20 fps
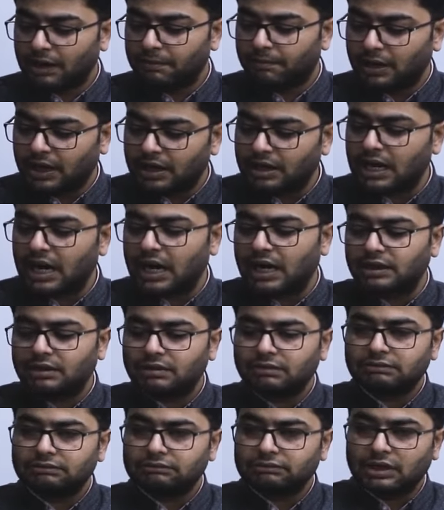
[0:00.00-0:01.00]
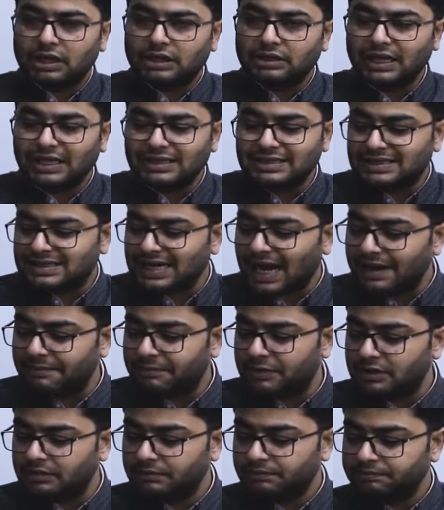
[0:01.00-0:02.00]
Bernard, then
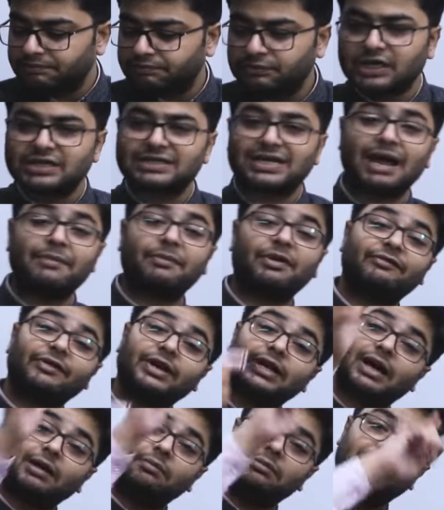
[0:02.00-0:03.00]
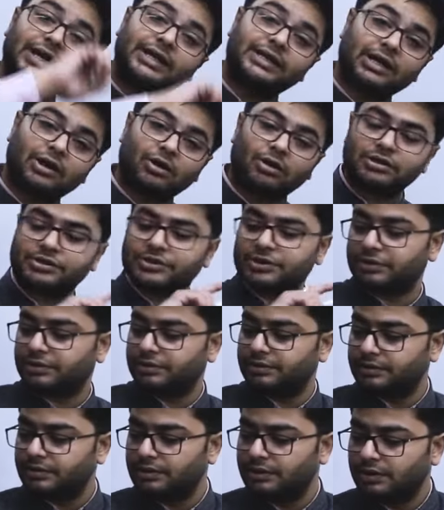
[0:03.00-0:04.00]
Simon. Simon will come later
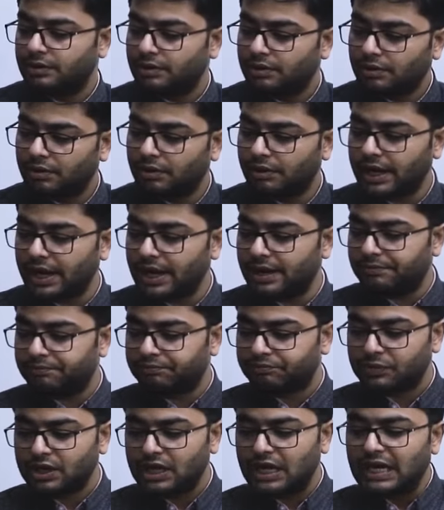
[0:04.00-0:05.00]
also. Okay.